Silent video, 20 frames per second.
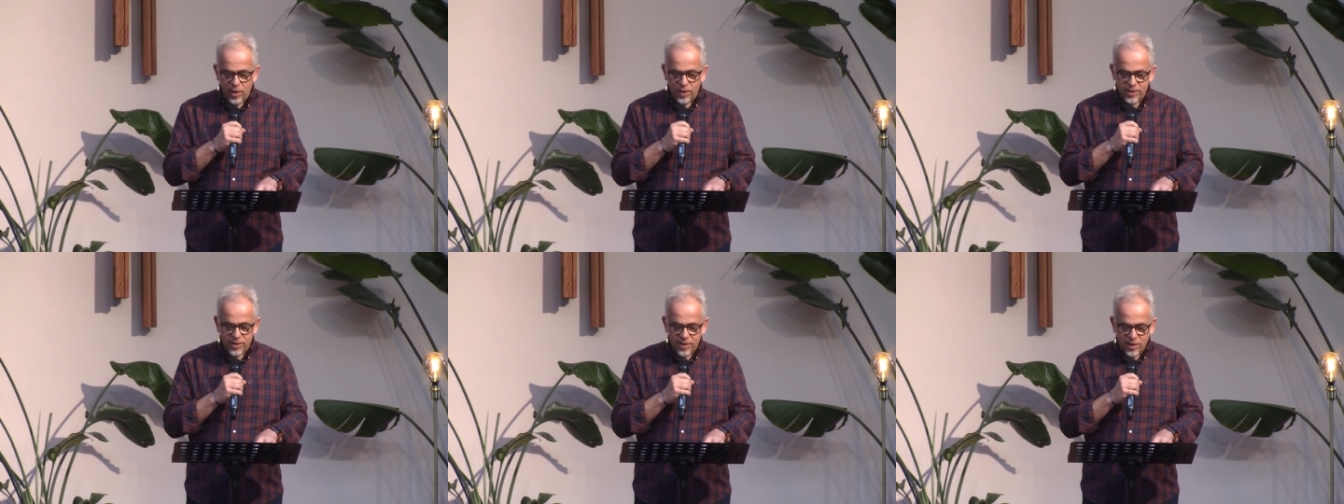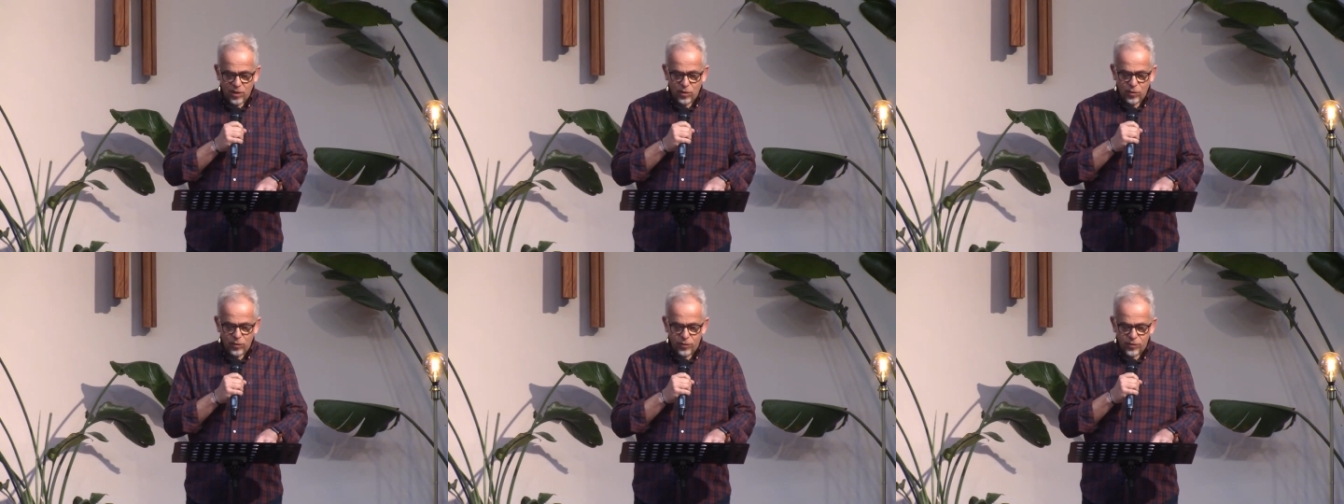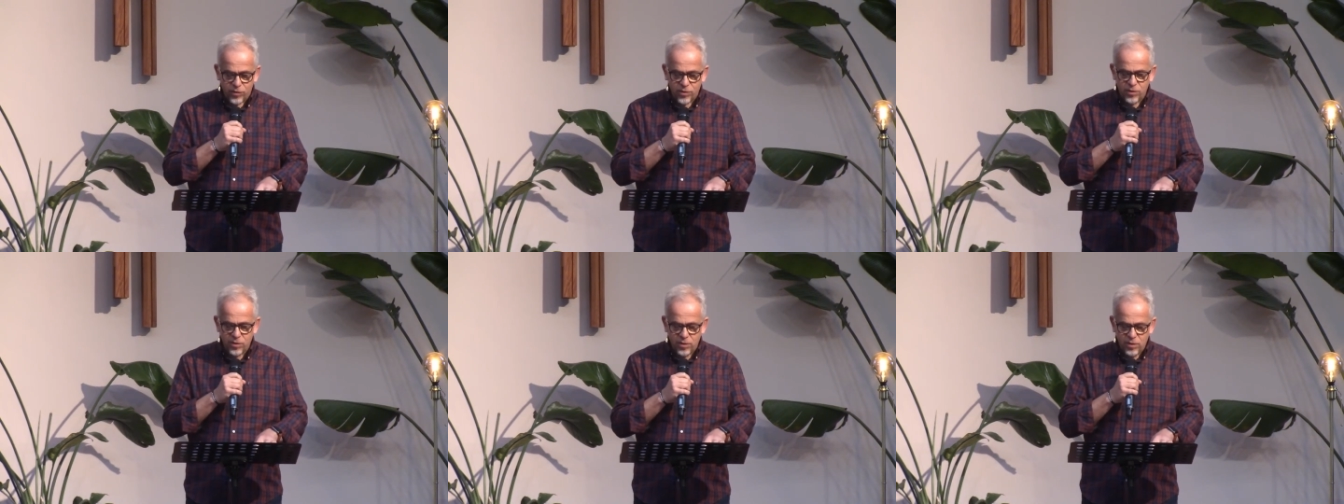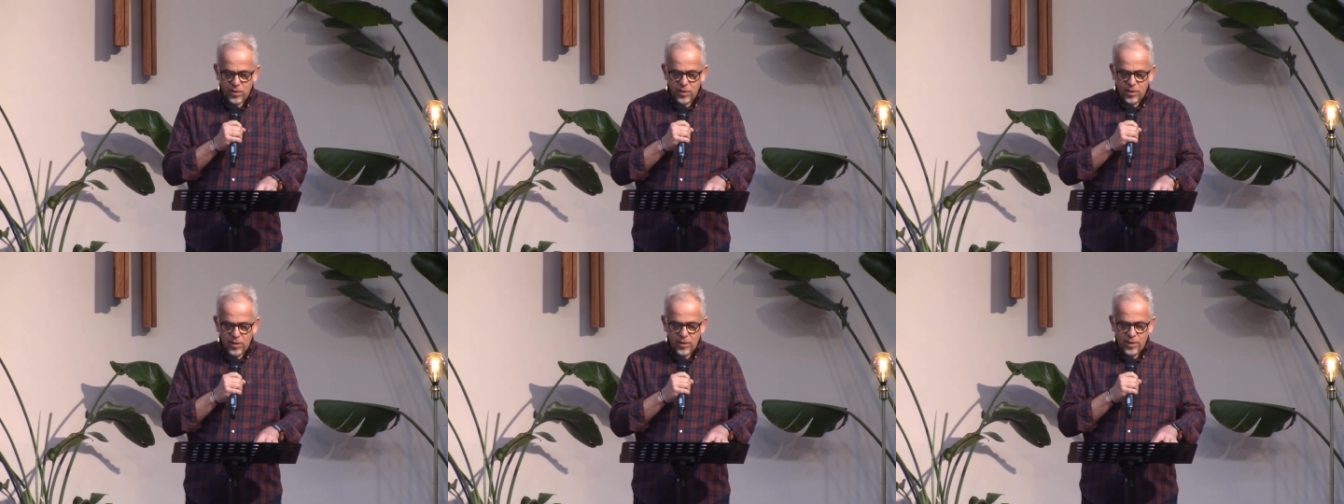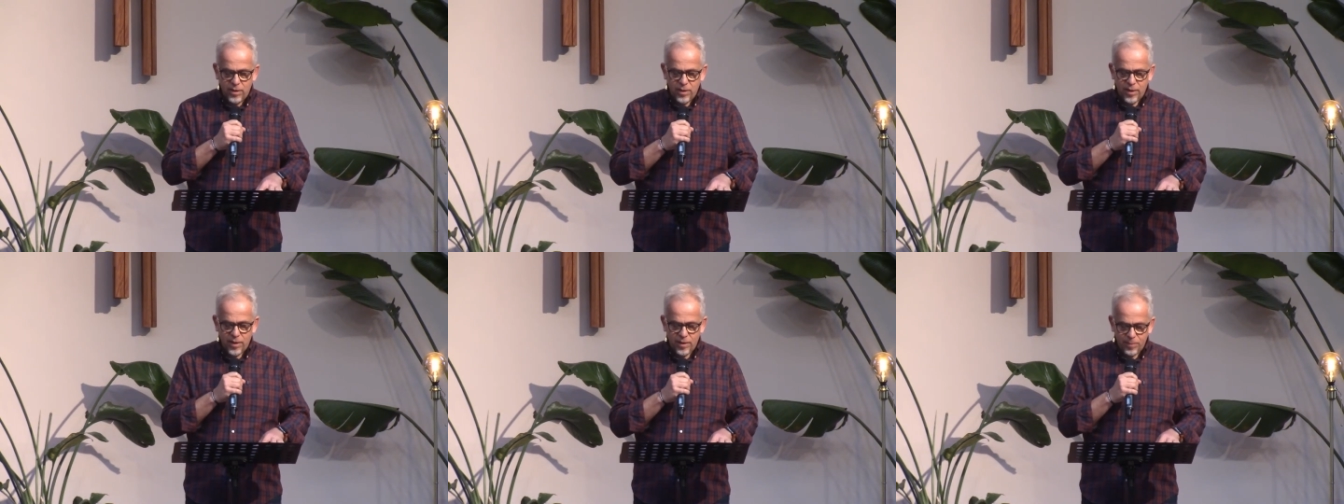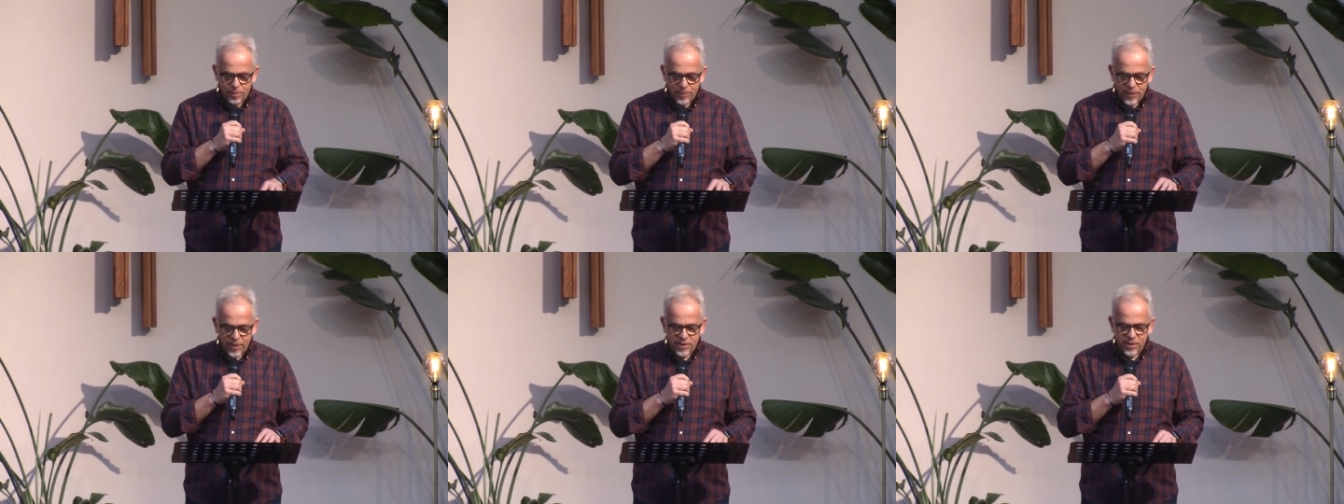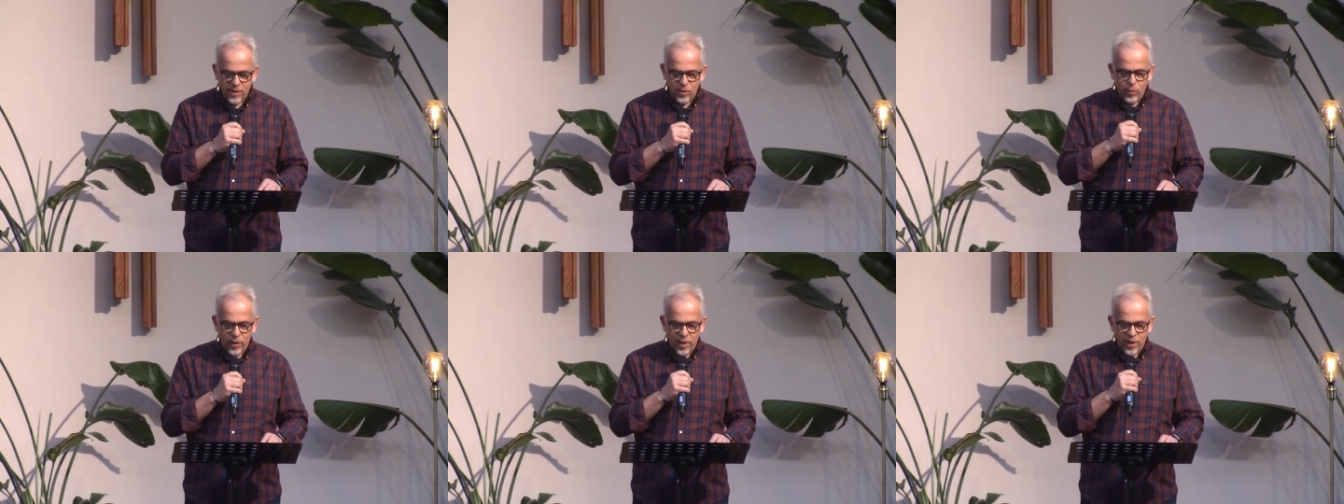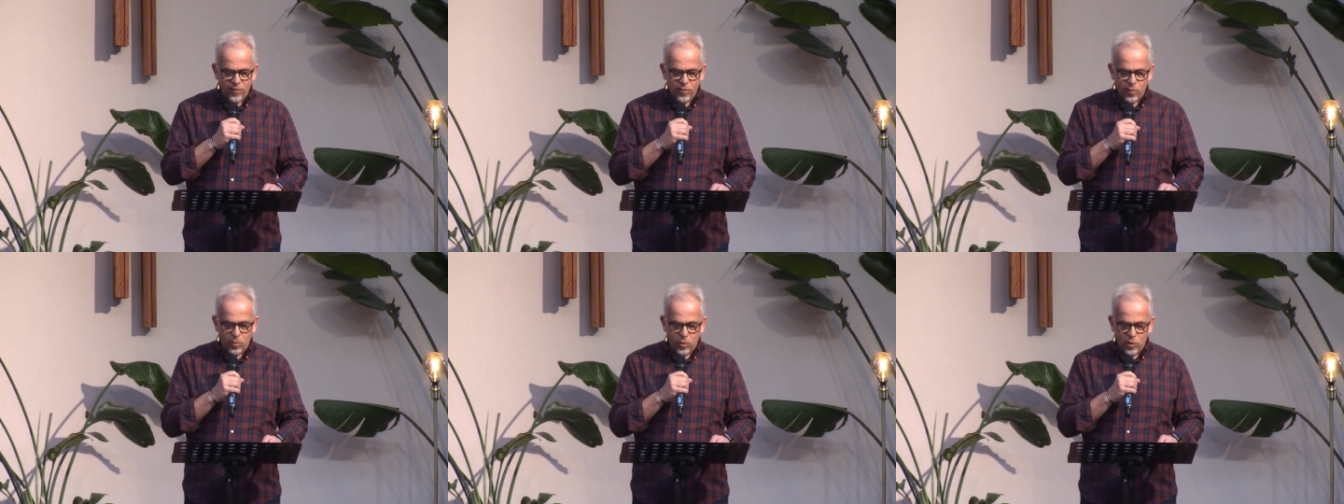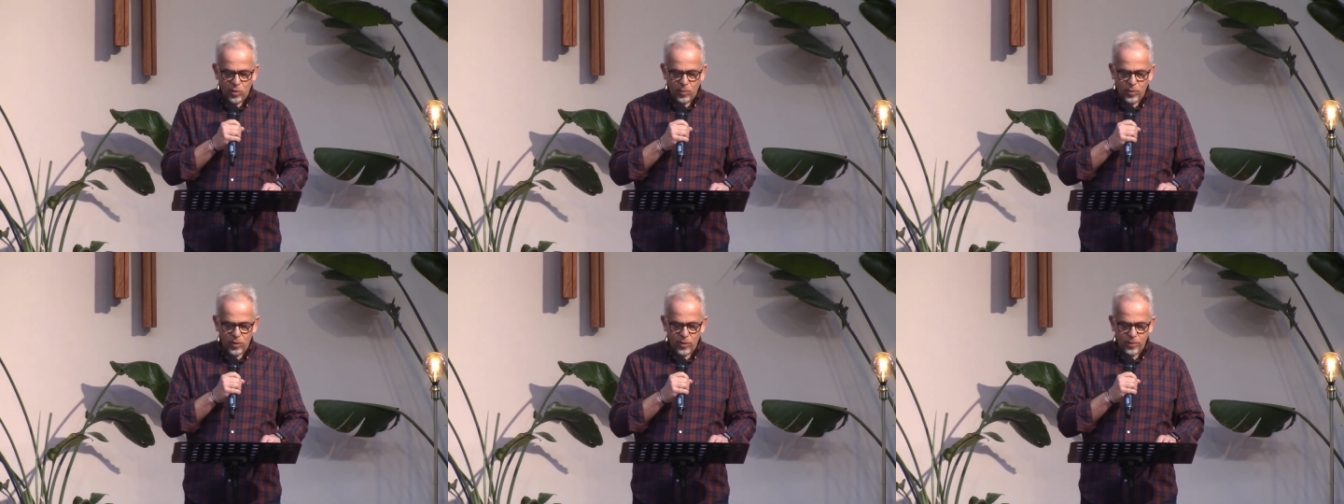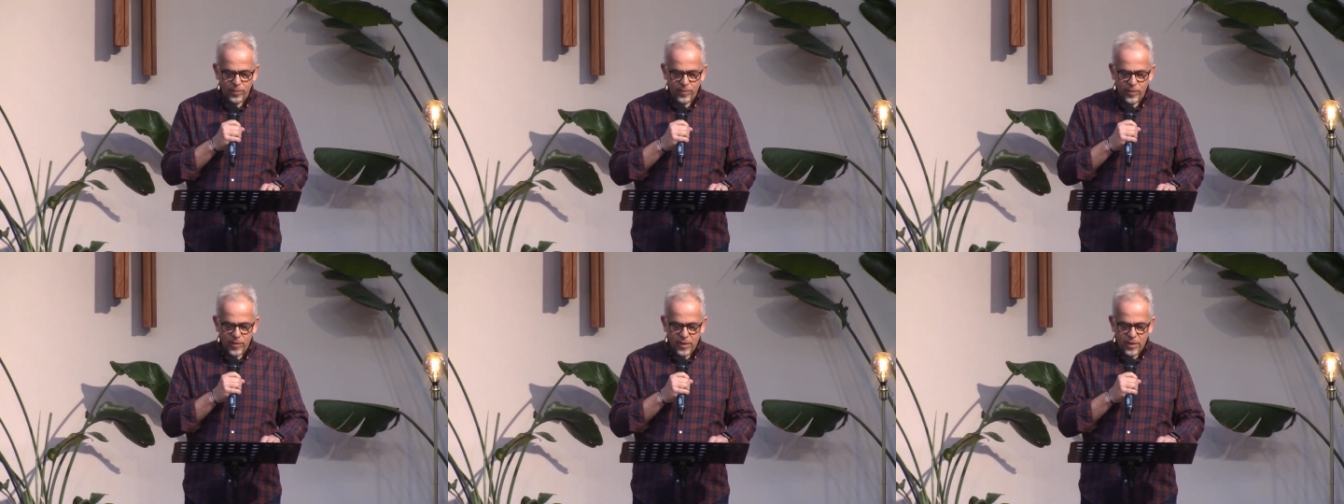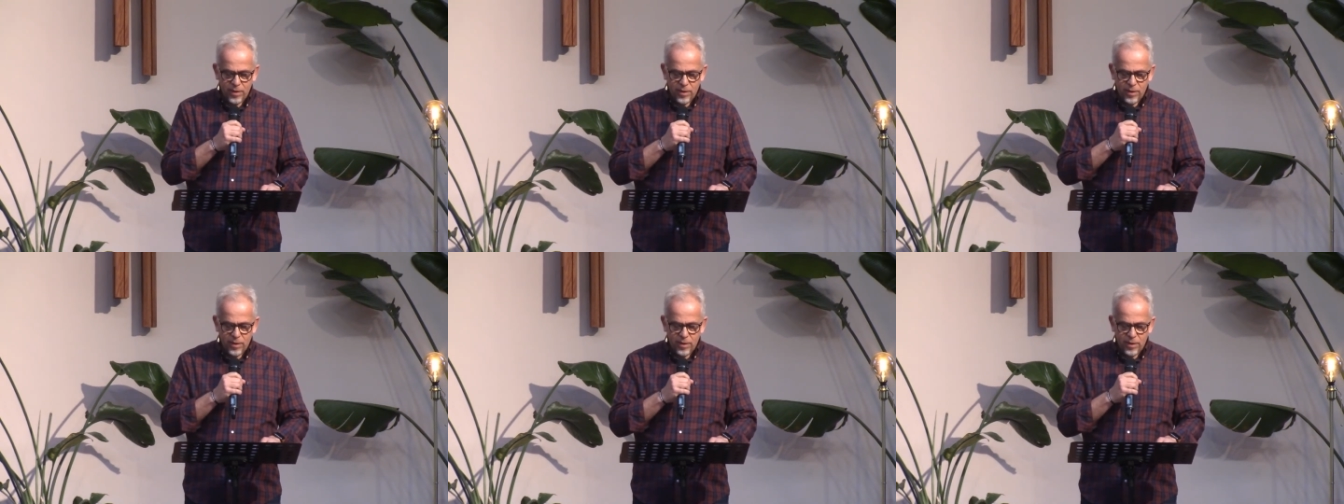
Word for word: ourselves, admitting we have a problem,